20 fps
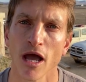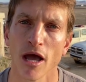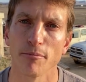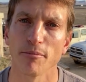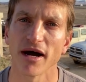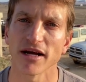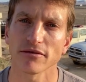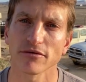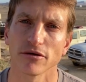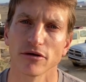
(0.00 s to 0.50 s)

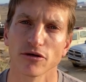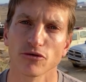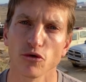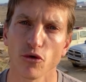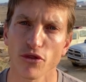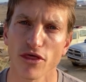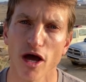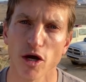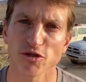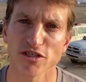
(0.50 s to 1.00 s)
But
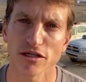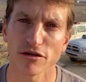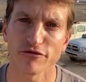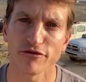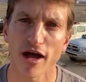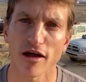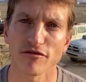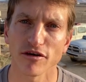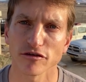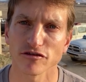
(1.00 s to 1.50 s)

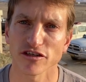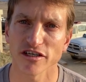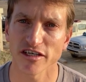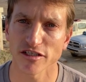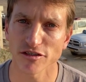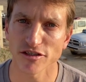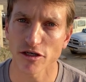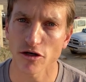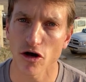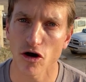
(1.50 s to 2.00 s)
2,500
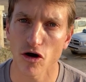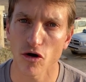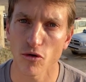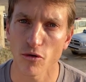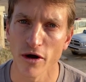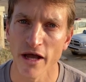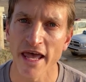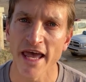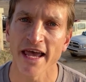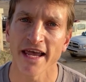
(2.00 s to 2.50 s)
years ago,
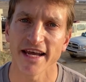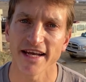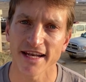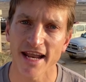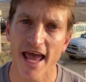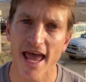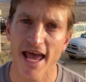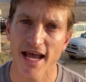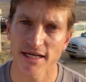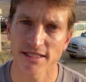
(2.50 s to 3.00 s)
in
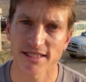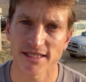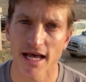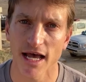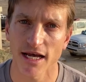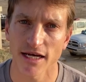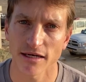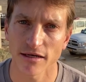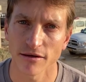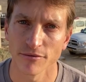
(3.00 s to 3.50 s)

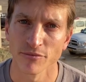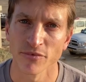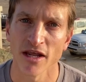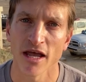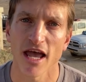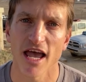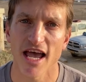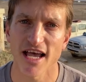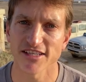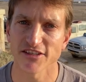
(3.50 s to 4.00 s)
exile,
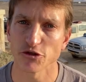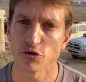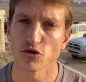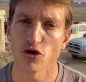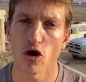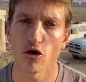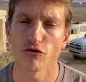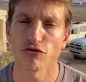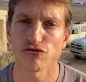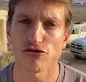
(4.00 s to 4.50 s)
as you
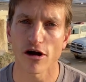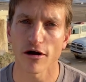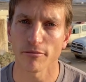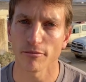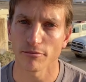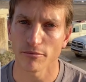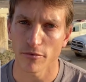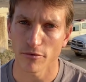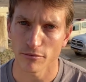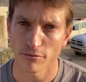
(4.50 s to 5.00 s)
know
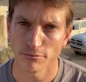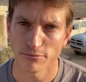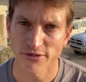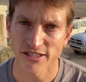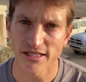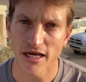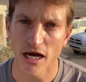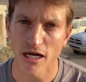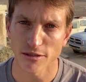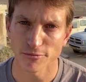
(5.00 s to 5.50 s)
from
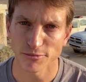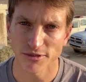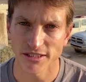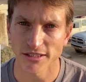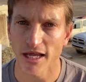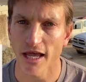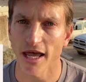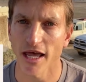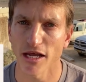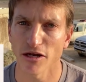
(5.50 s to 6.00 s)
Psalms
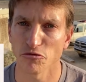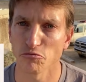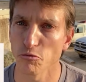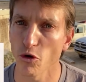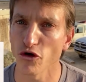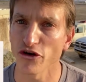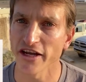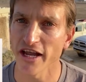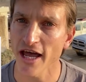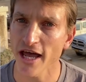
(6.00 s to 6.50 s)
and
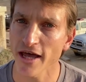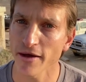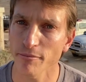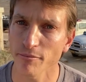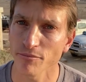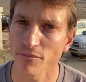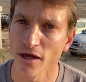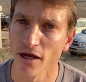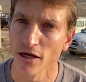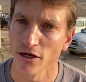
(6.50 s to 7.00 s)
Boni
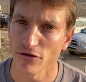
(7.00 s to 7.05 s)
Em,